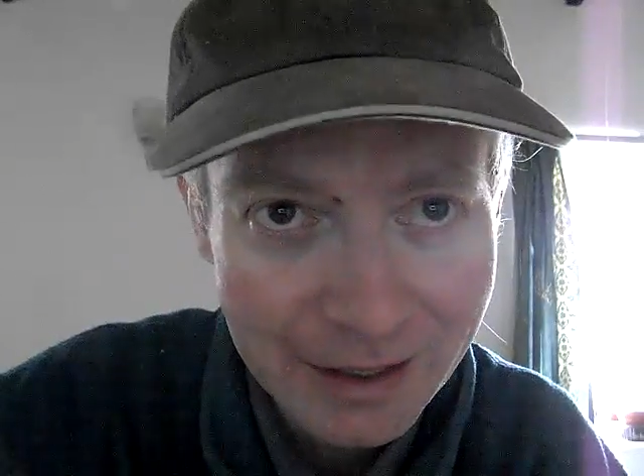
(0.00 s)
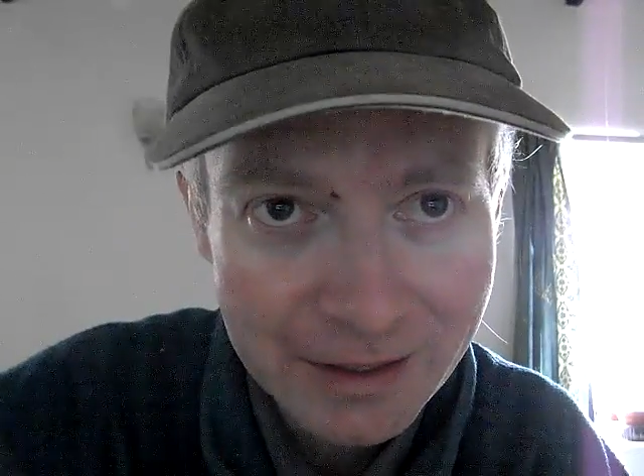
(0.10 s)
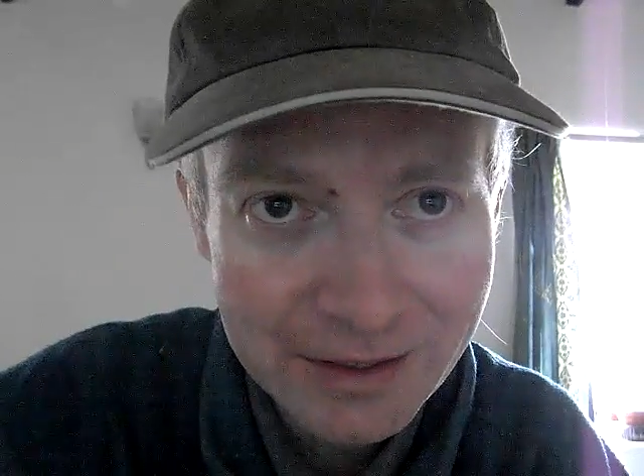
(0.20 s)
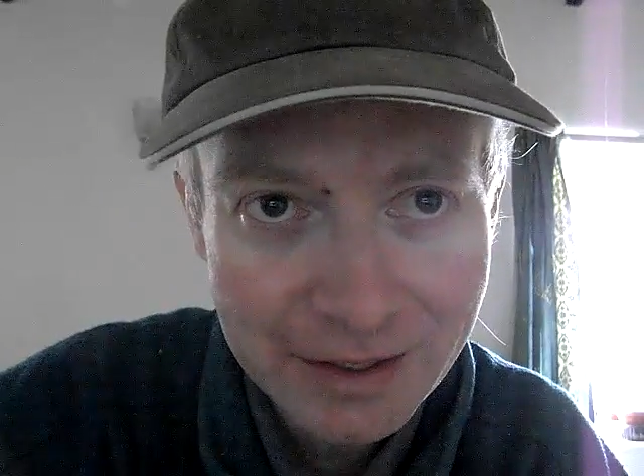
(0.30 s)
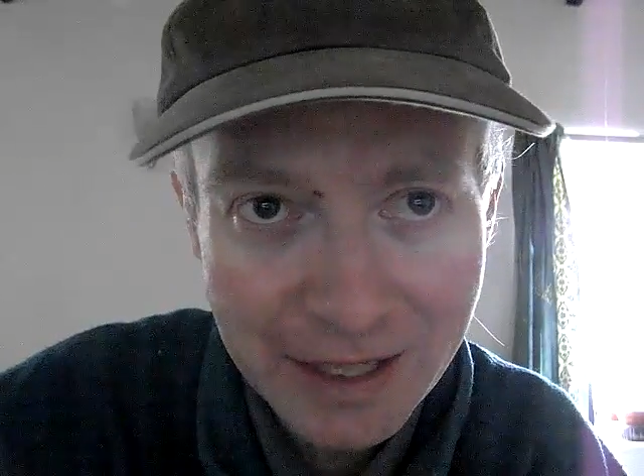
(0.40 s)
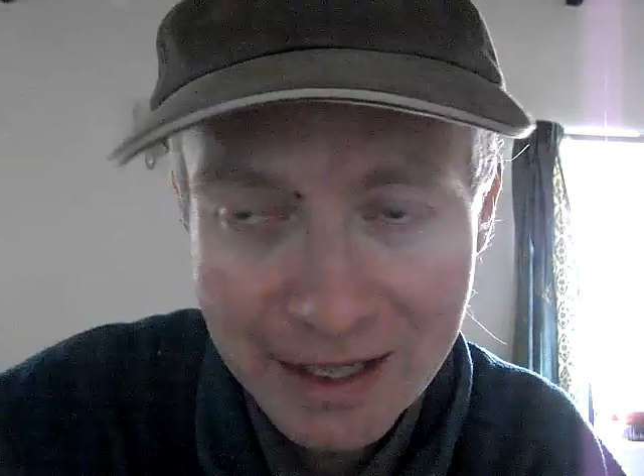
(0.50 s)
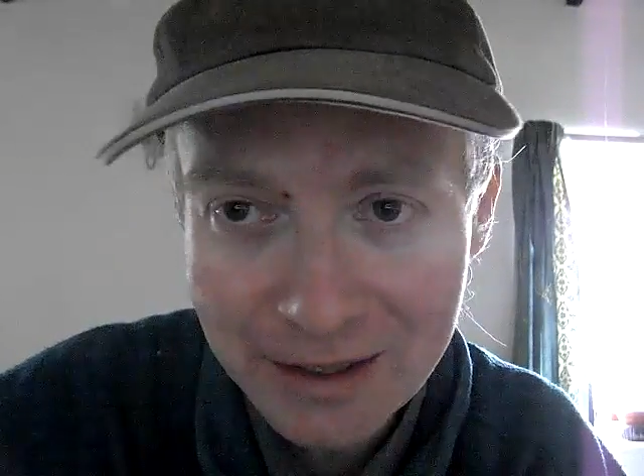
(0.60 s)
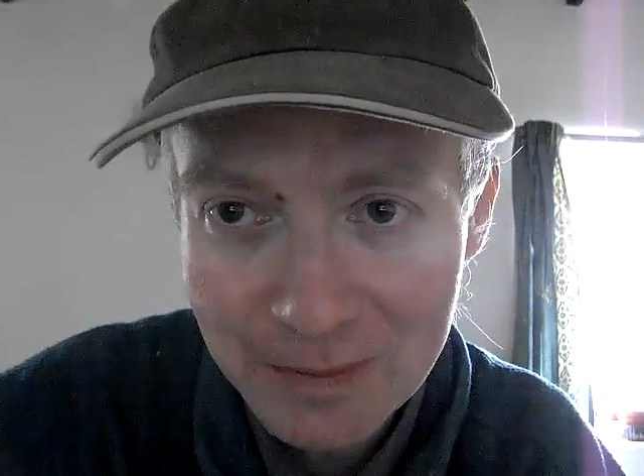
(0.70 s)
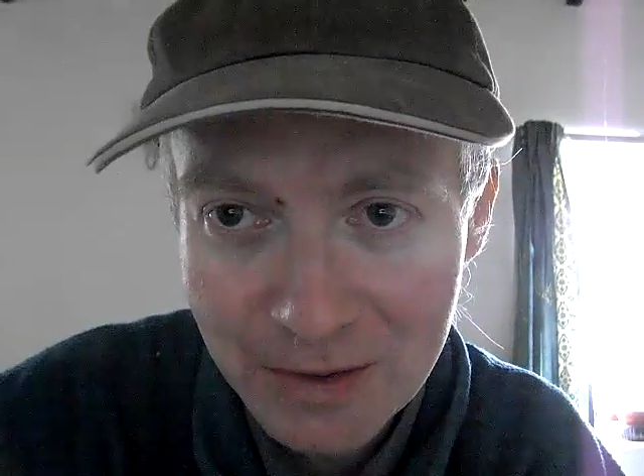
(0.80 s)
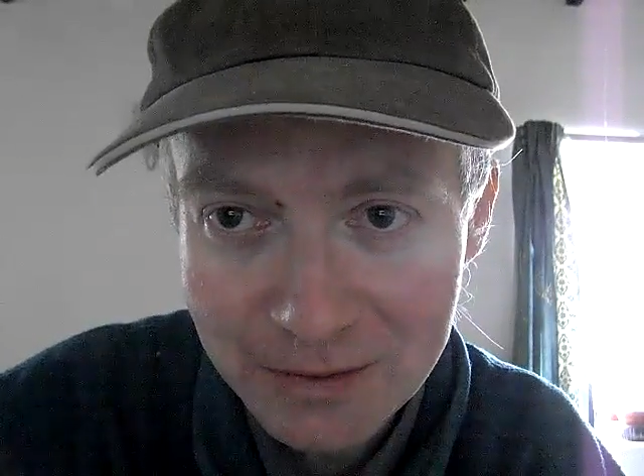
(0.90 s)
Nick
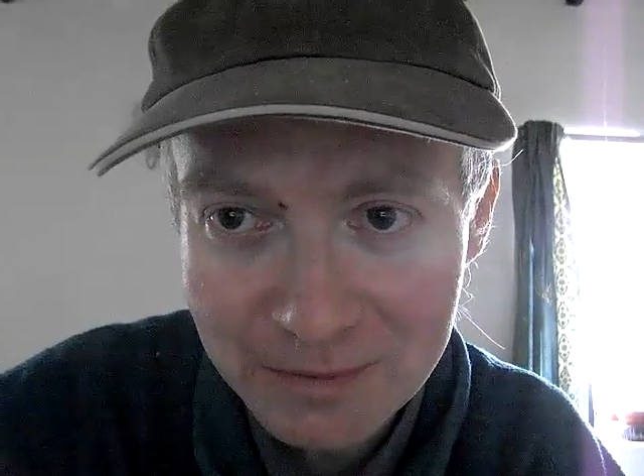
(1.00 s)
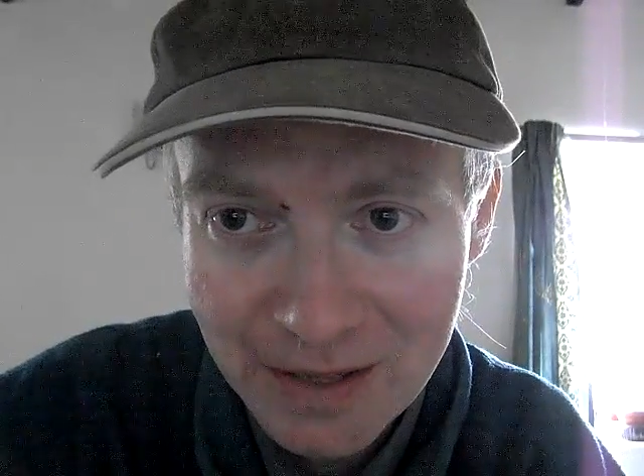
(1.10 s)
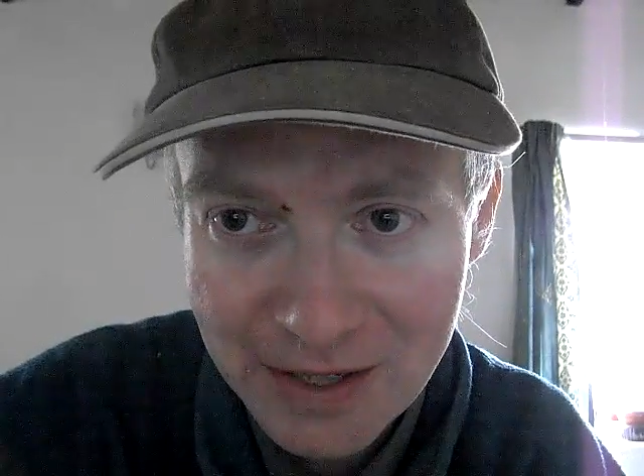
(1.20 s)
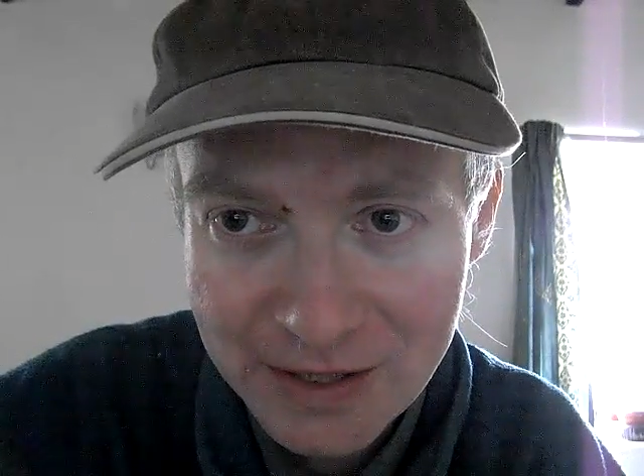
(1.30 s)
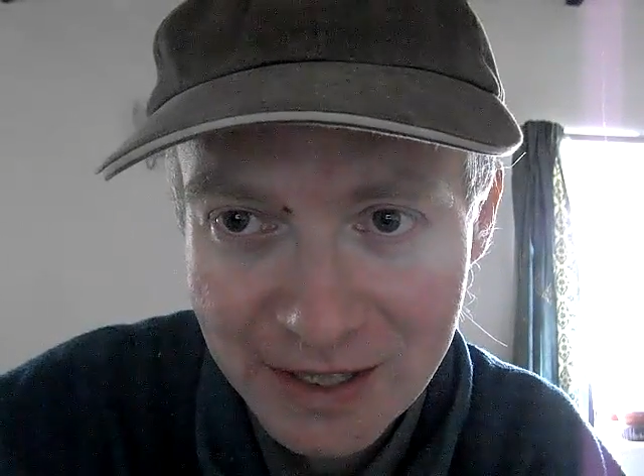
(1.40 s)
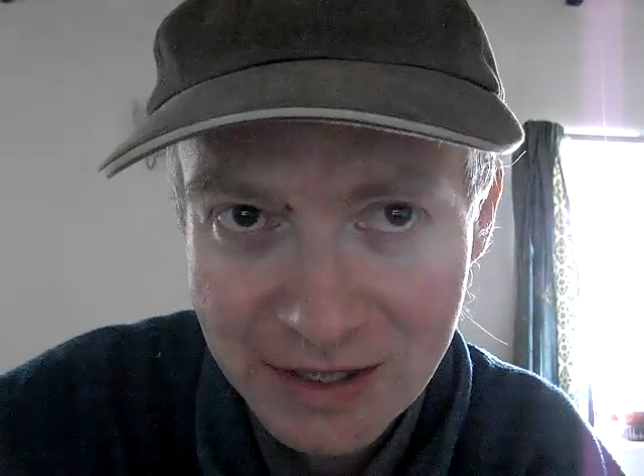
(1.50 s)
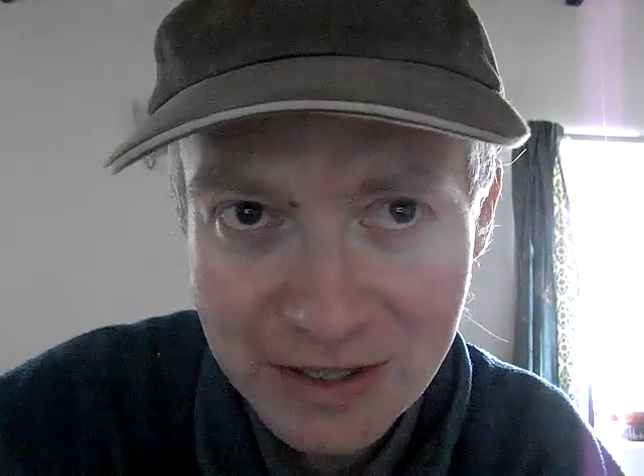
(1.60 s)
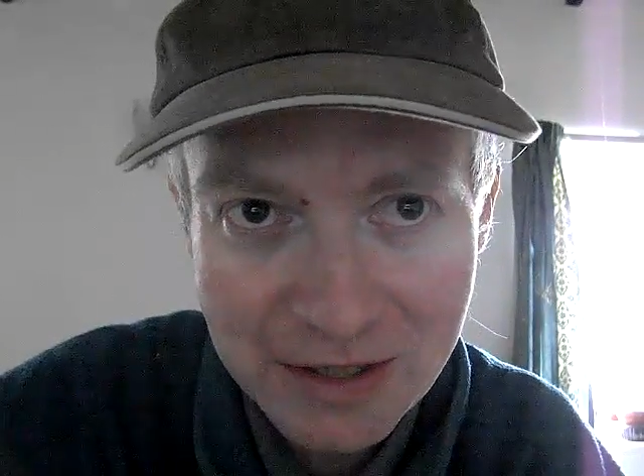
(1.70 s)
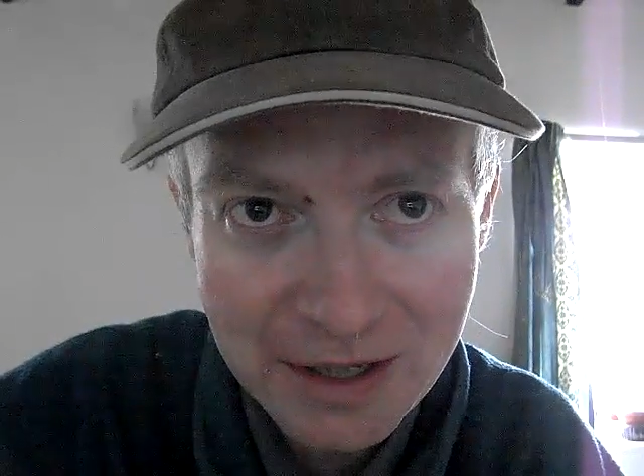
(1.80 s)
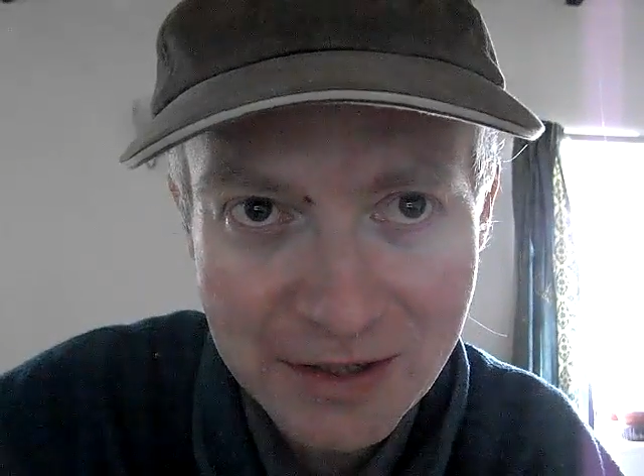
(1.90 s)
the Modern
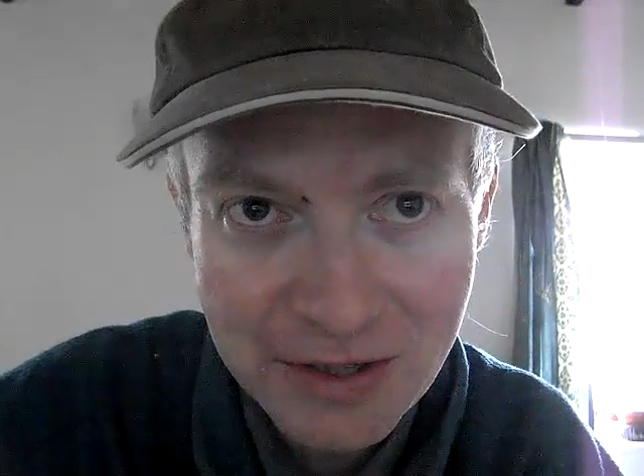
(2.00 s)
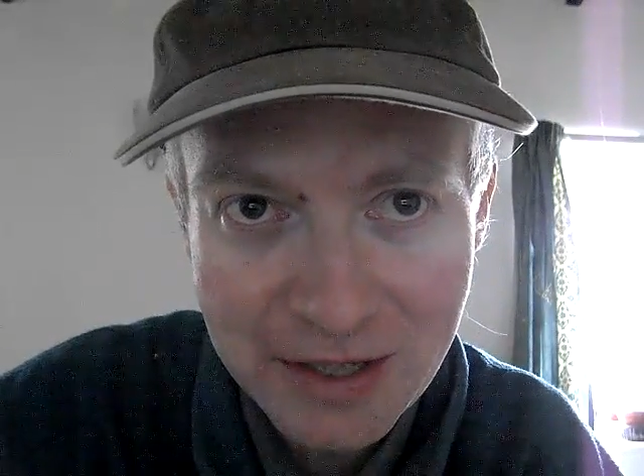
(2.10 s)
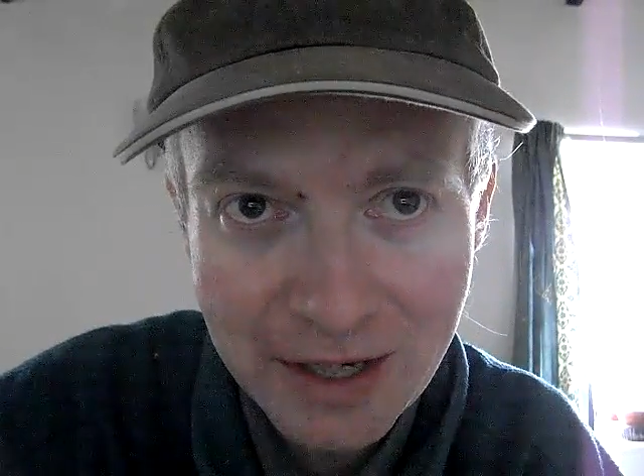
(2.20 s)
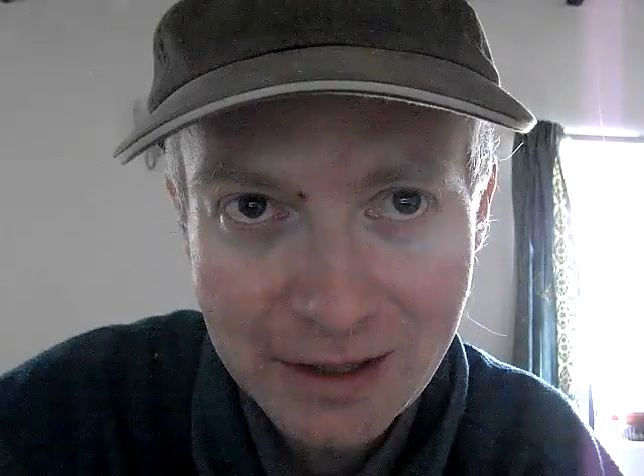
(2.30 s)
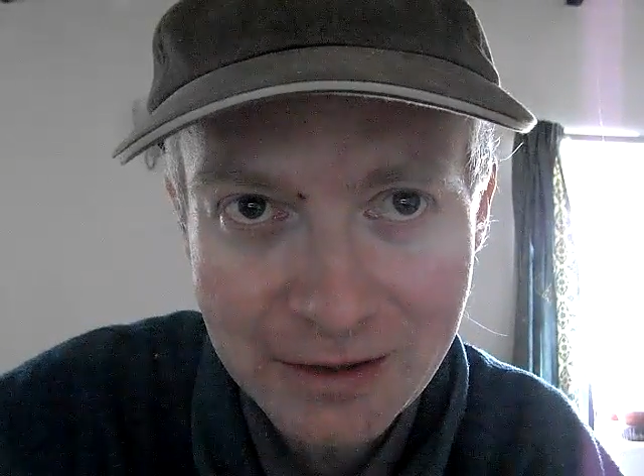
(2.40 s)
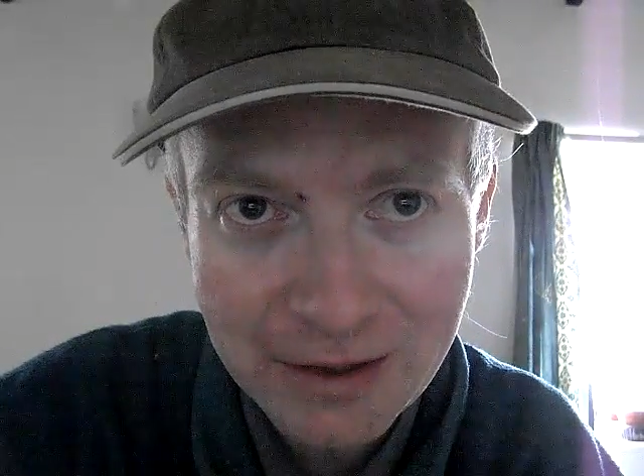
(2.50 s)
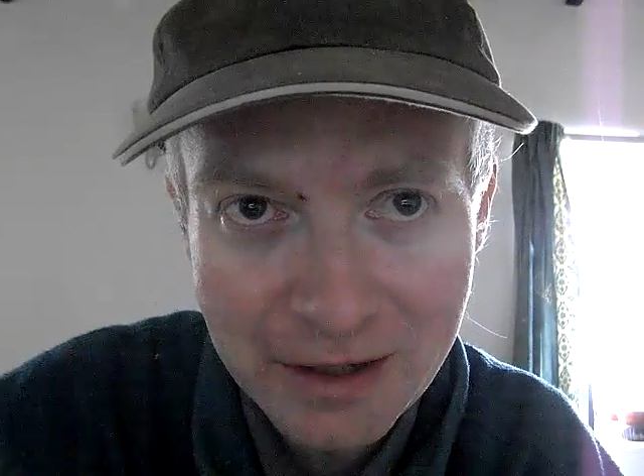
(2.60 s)
Mystics, as I say,